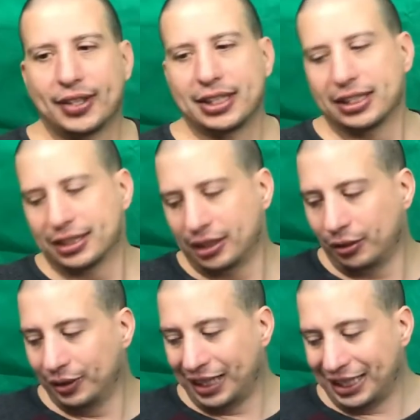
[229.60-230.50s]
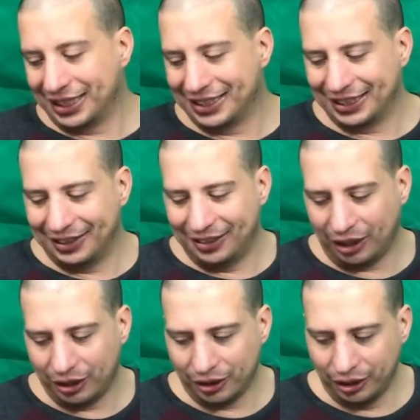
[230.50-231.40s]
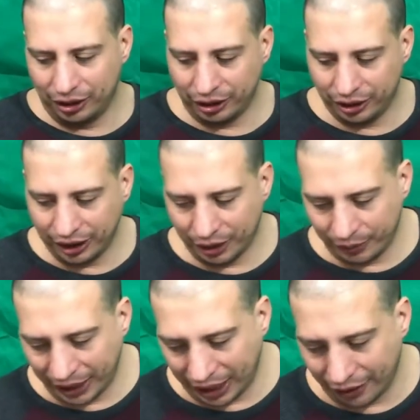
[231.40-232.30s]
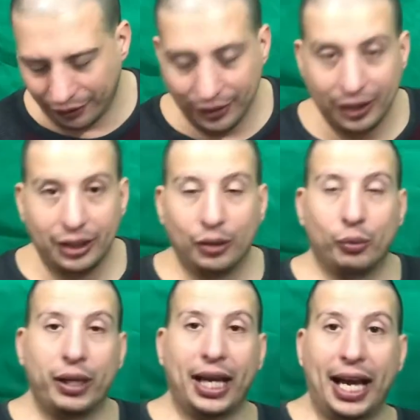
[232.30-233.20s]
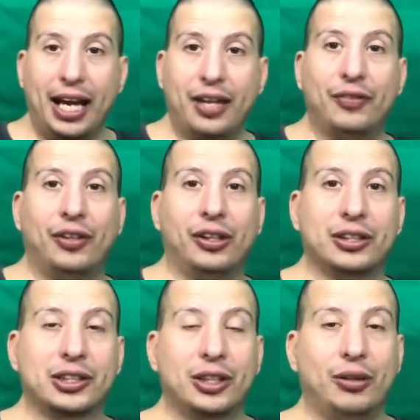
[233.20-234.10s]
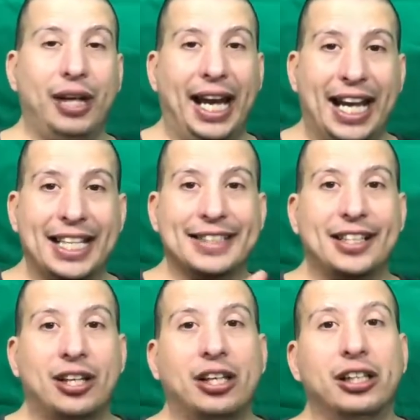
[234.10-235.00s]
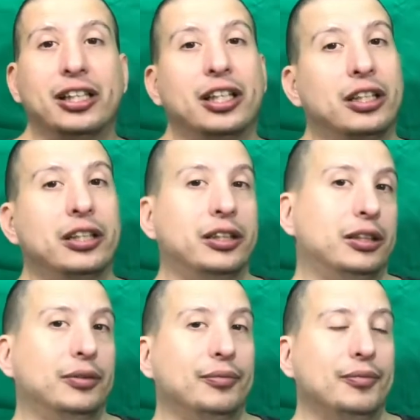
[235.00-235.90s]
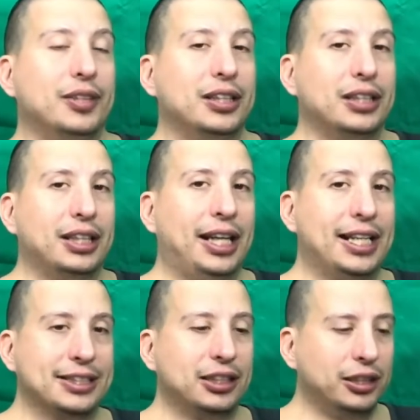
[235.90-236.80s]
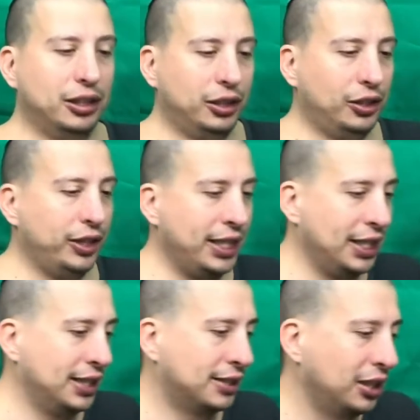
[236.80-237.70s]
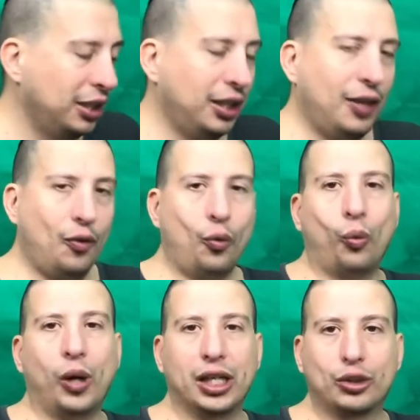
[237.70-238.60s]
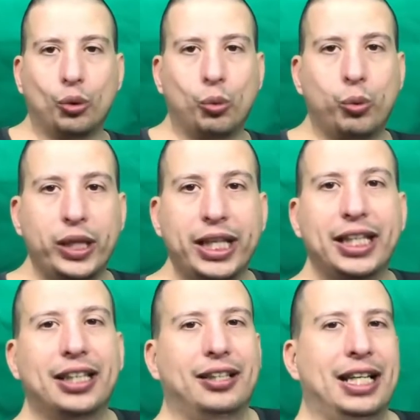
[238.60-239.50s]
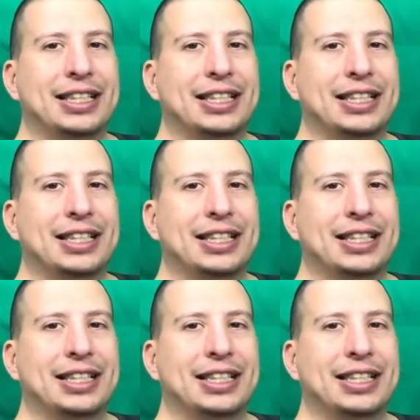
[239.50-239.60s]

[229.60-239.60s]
So that is another learner that we have. We have also hands-on learner. Hands-on learner is what we as